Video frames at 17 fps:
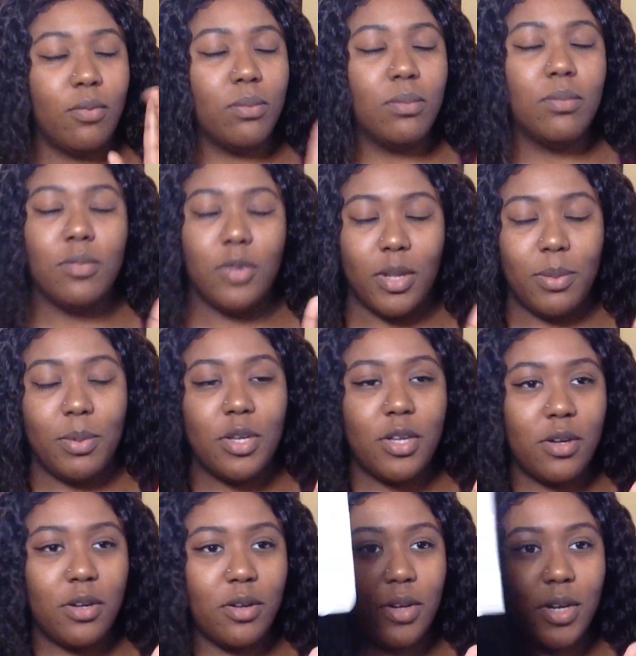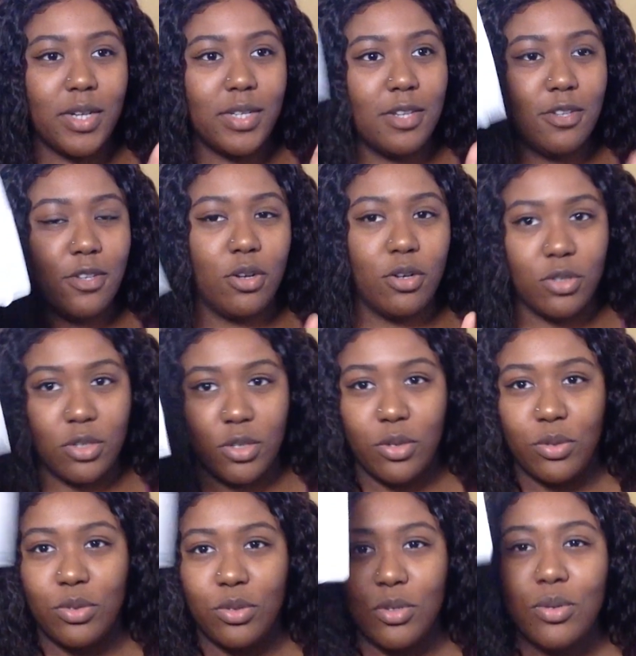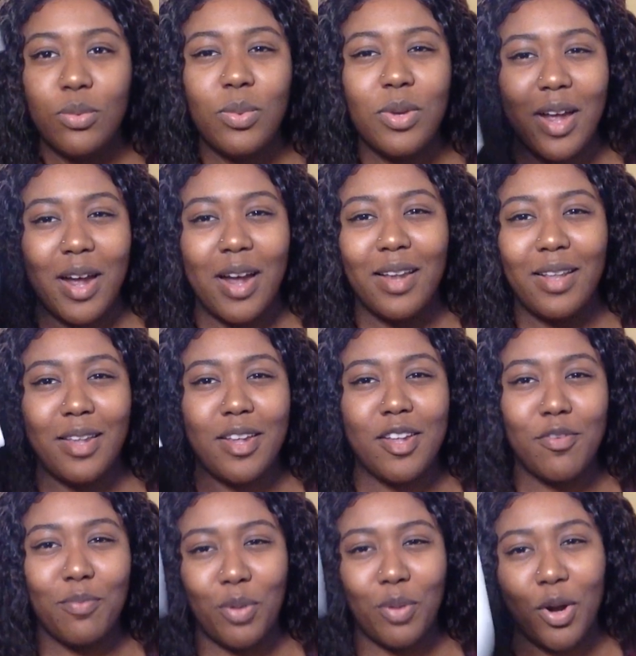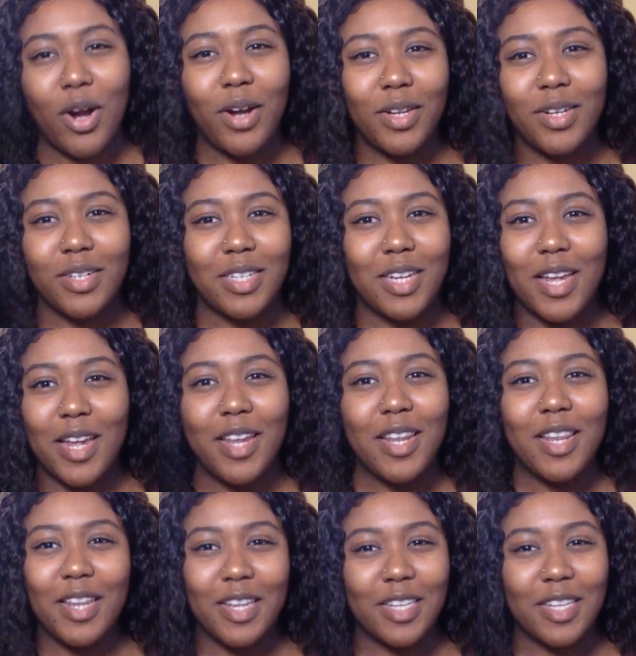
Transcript: Let me tell you guys this also. Do not leave product in this